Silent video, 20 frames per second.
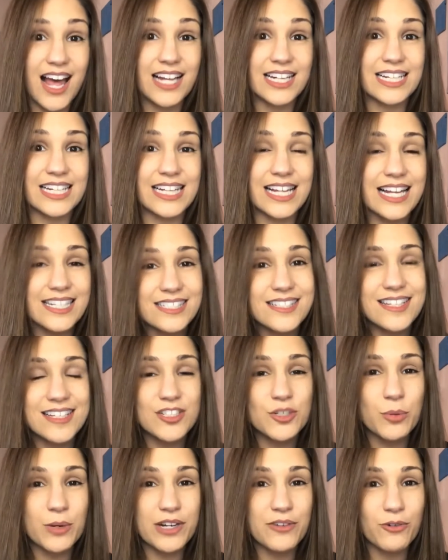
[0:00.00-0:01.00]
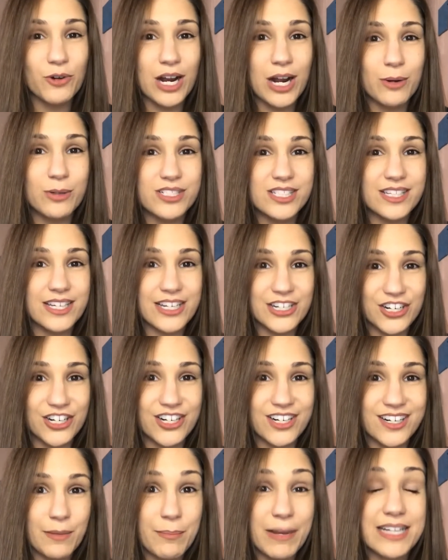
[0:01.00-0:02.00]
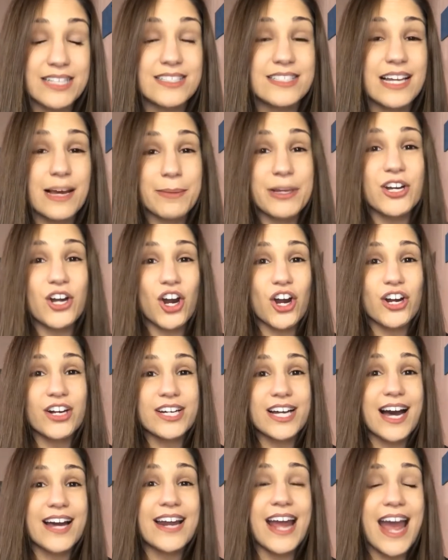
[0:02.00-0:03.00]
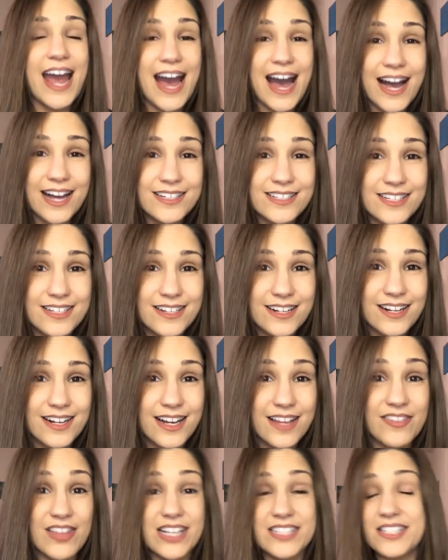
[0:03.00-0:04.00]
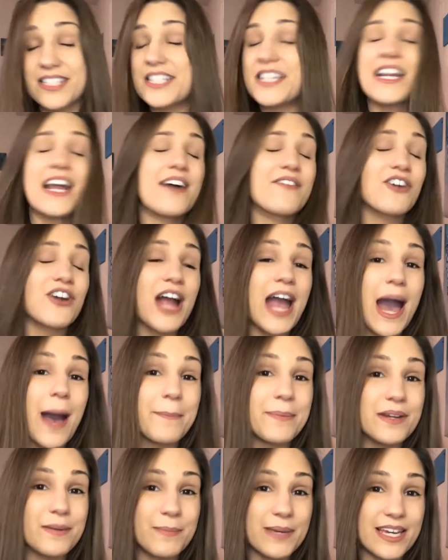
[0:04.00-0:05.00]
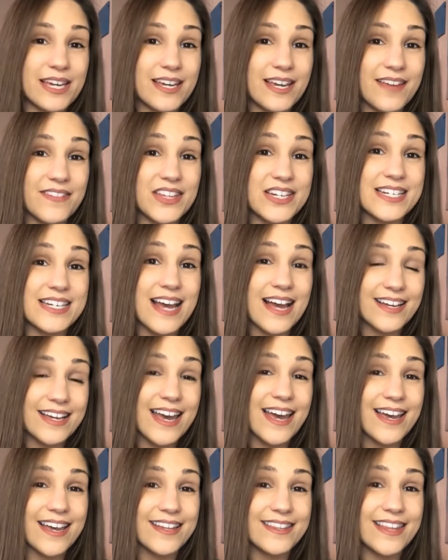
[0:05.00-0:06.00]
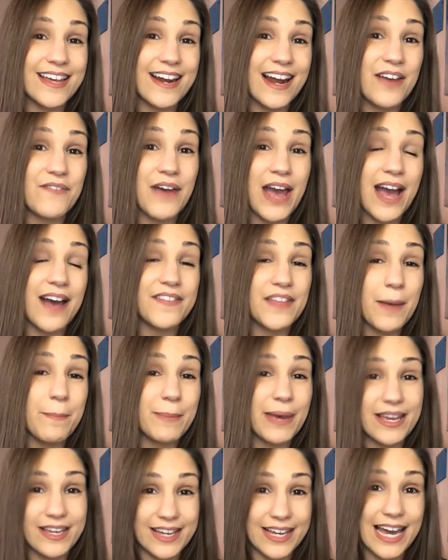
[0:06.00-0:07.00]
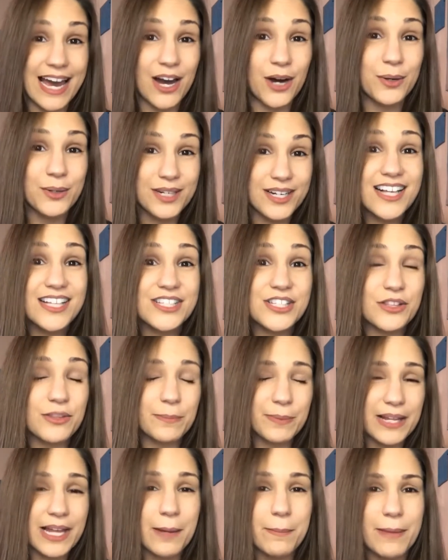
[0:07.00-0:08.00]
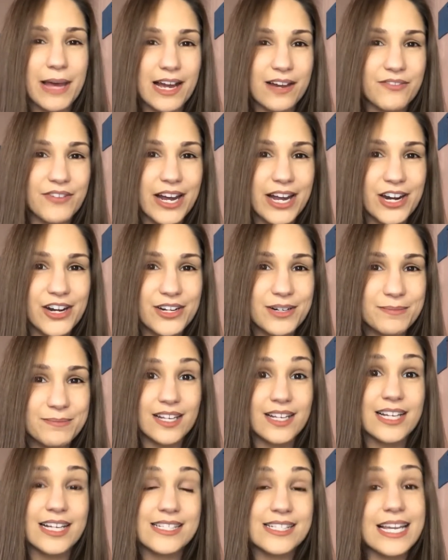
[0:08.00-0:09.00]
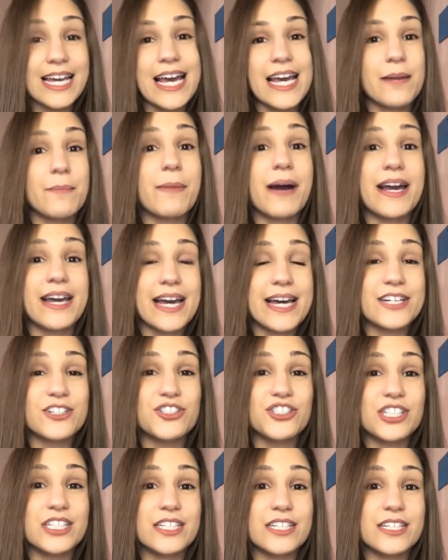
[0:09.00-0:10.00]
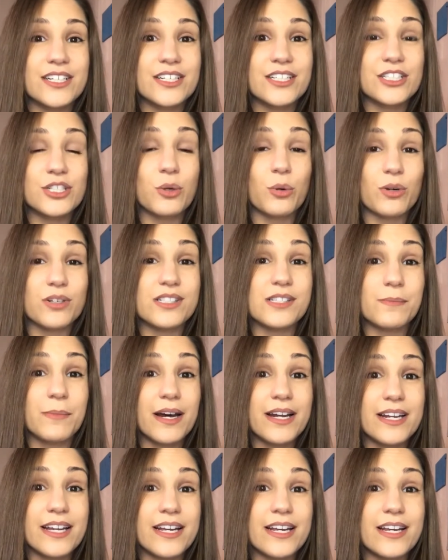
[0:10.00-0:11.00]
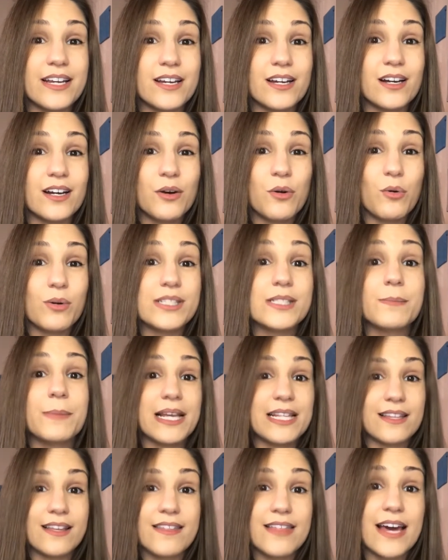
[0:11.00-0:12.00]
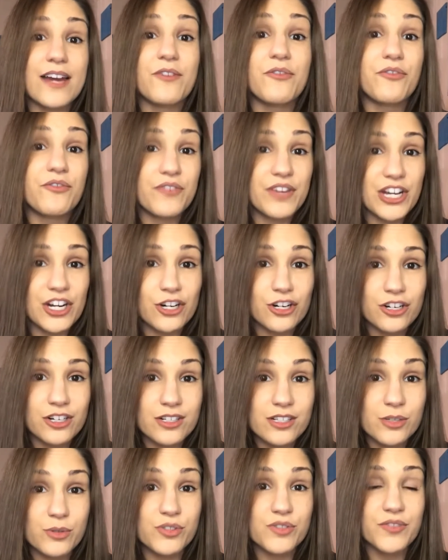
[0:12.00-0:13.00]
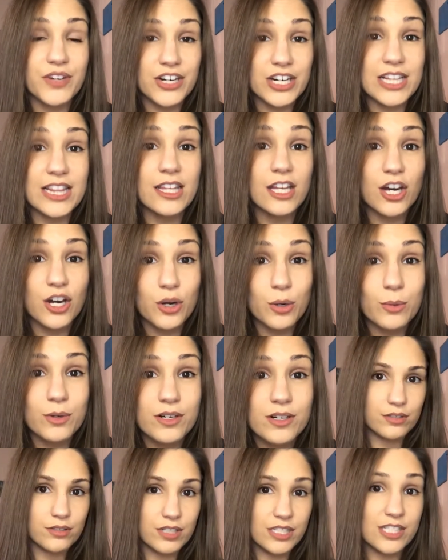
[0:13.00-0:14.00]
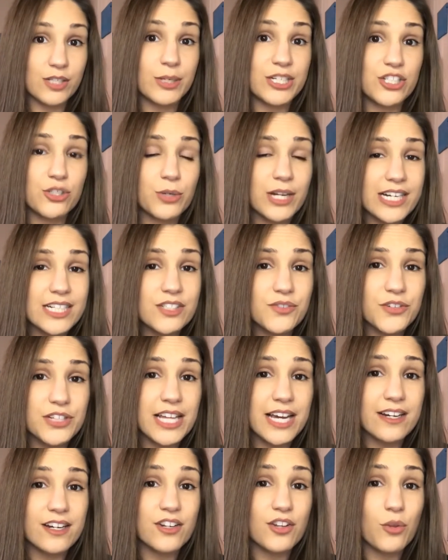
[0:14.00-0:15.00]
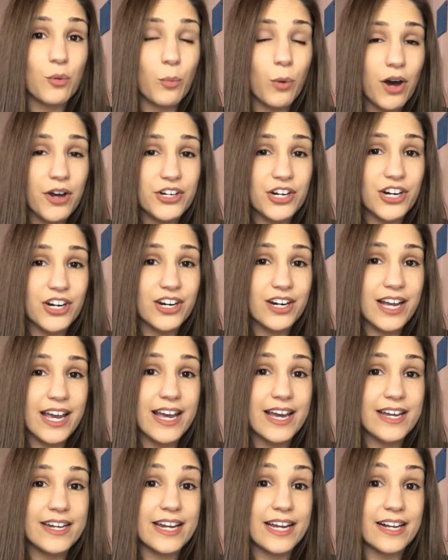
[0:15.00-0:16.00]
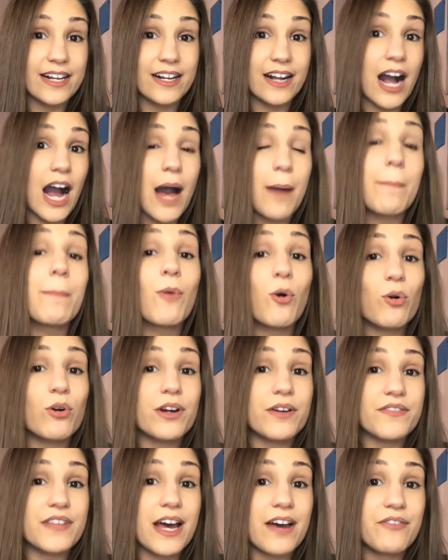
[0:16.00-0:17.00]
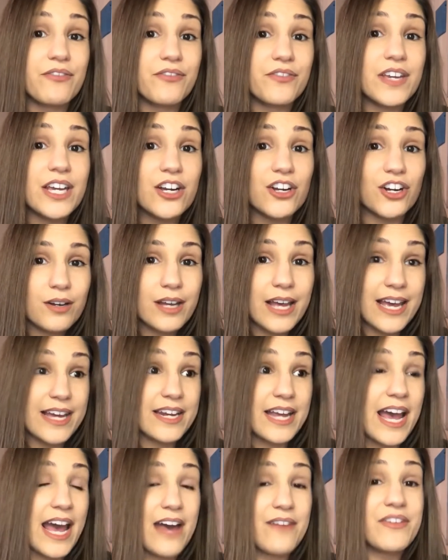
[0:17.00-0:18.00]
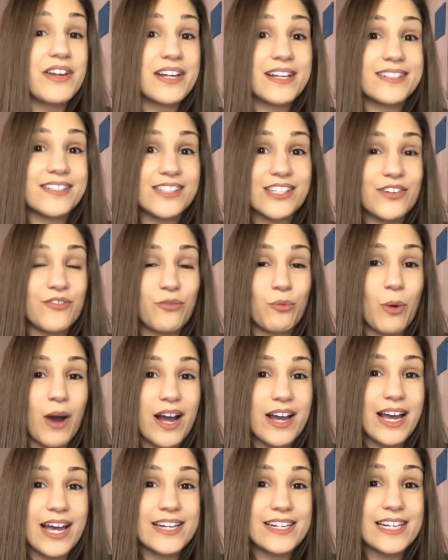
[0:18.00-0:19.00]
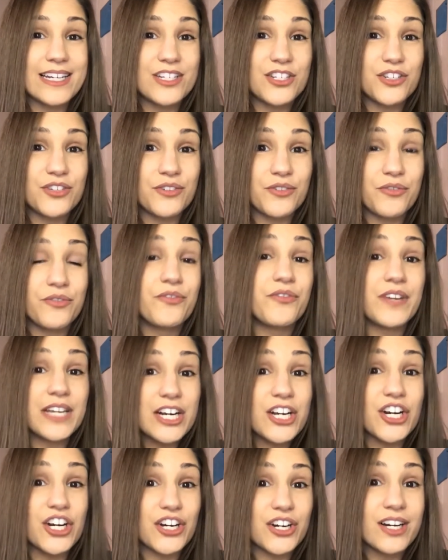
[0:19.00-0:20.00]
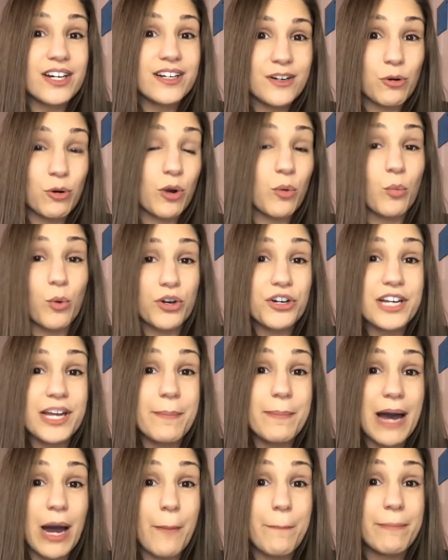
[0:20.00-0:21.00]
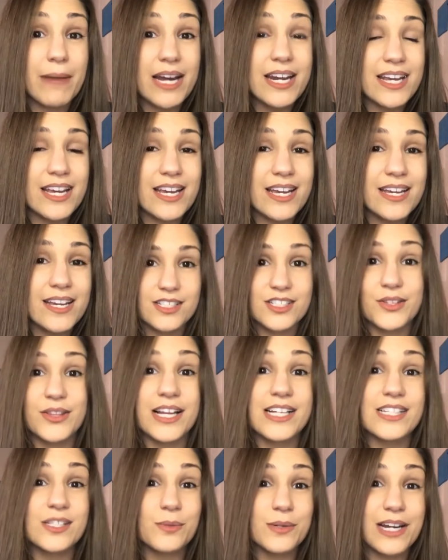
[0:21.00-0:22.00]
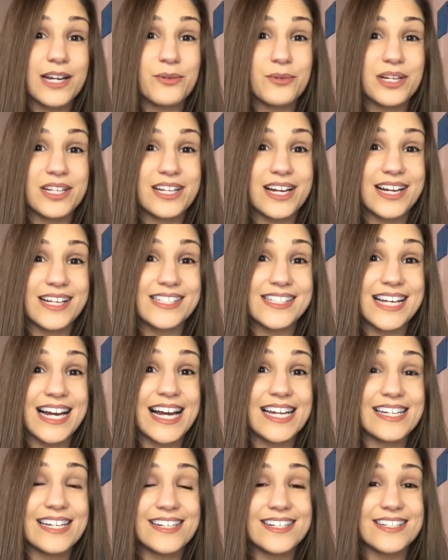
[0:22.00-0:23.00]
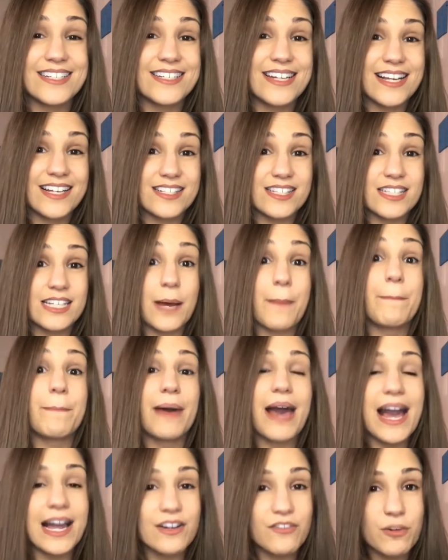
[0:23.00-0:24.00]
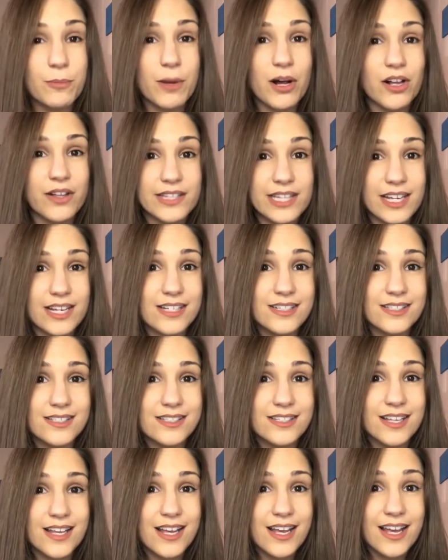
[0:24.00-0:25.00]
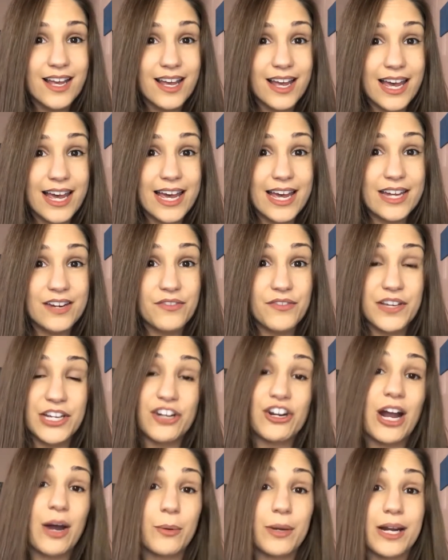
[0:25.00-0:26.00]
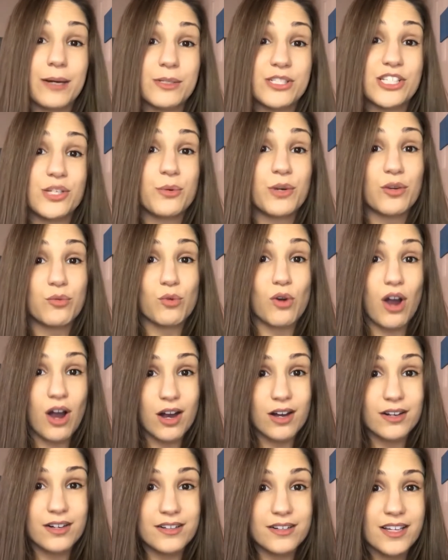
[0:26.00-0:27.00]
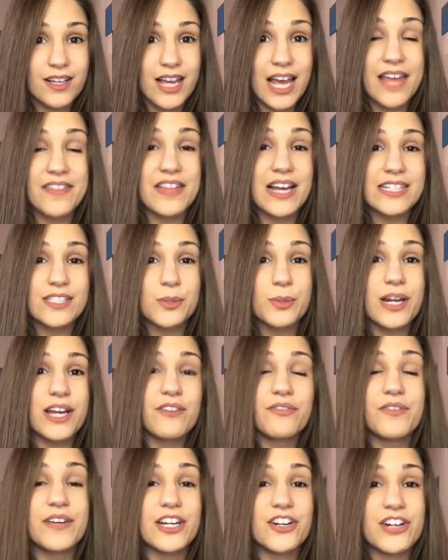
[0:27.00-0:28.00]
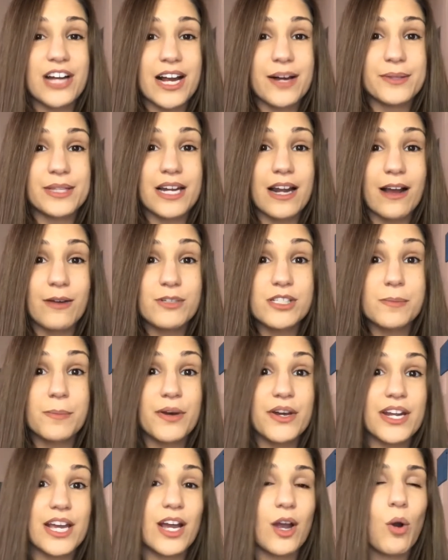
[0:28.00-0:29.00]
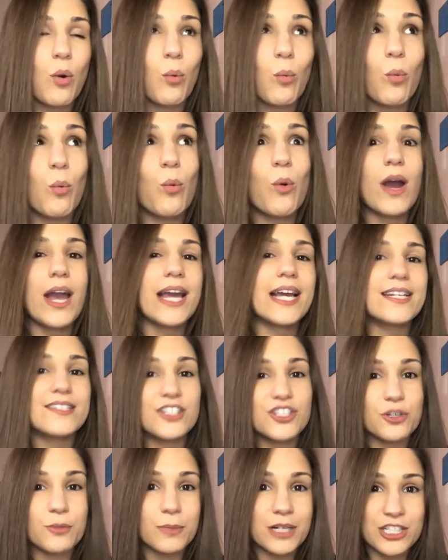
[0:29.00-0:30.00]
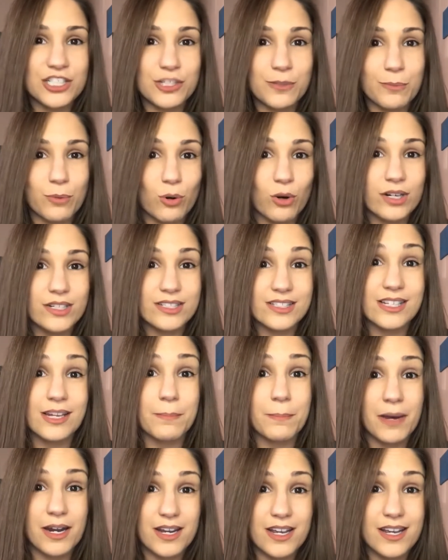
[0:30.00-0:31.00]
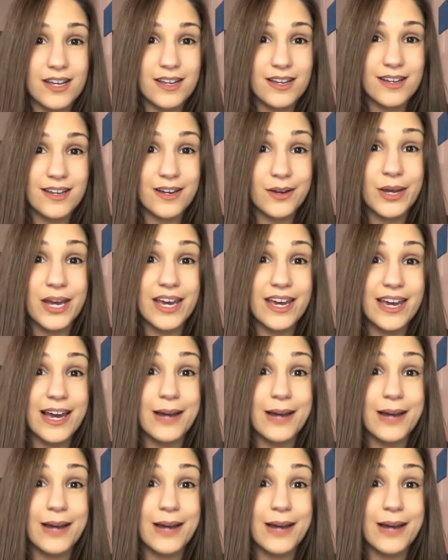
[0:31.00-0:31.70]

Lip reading: Less than 24 hours later, my debit card got hacked, and that's never happened to me in the decade that I've had that bank account. So the plan backfired. Because again, my energy towards money was mainly that of fear, so it was very low. So I transferred that into the water and got more of that fear and evidence of why I need to fear or worry about money. So that's when I realized I needed to take a step back from all this and figure out what I was doing wrong. And that's when I figured out that I was putting way too much importance on money, okay? I